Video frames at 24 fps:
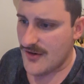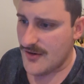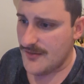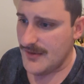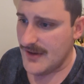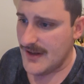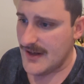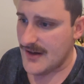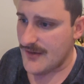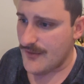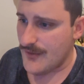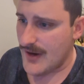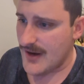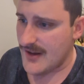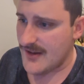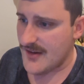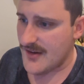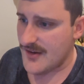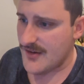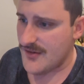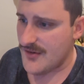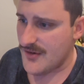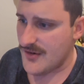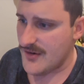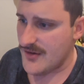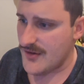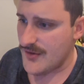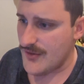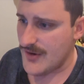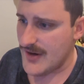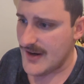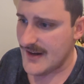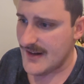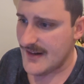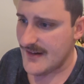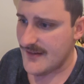completed, raising concern in the
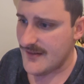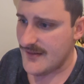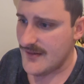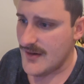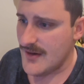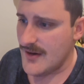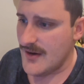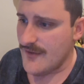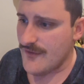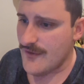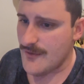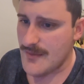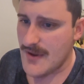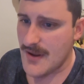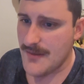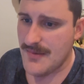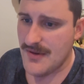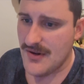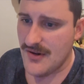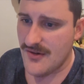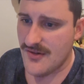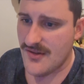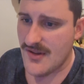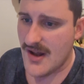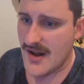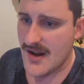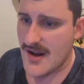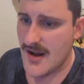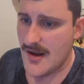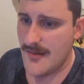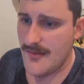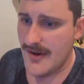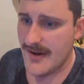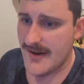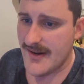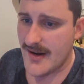region from
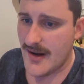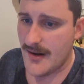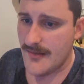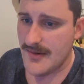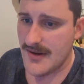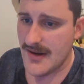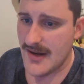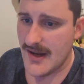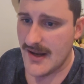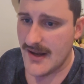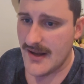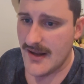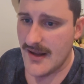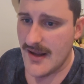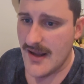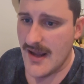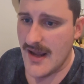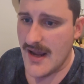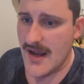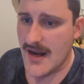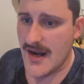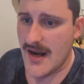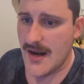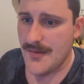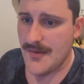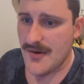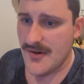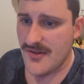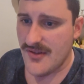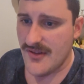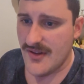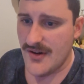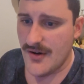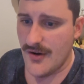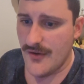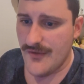APnews.com by Chabanay, and I
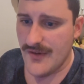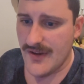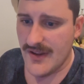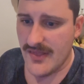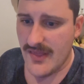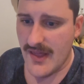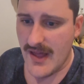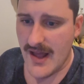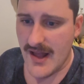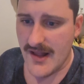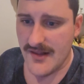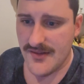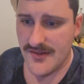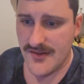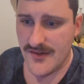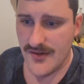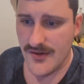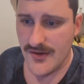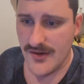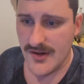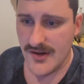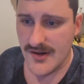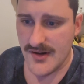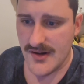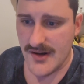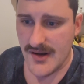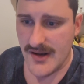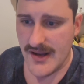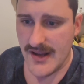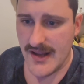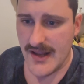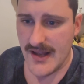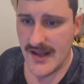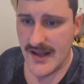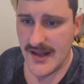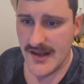personally don't think that's good,
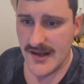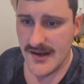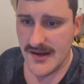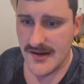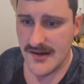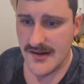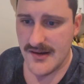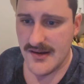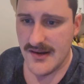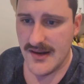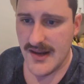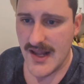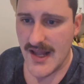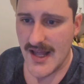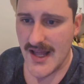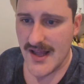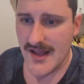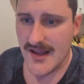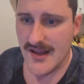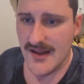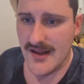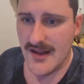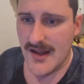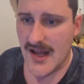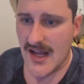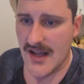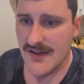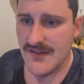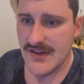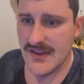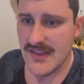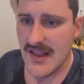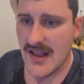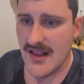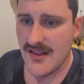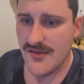and yeah, I
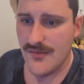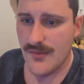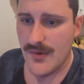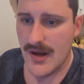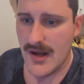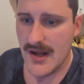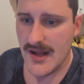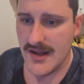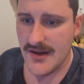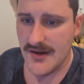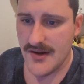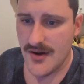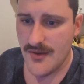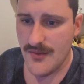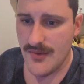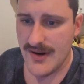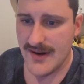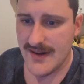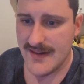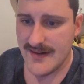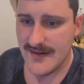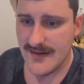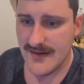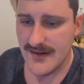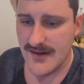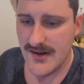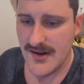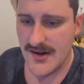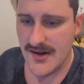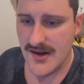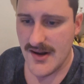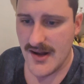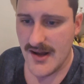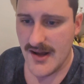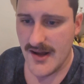think that's why, we should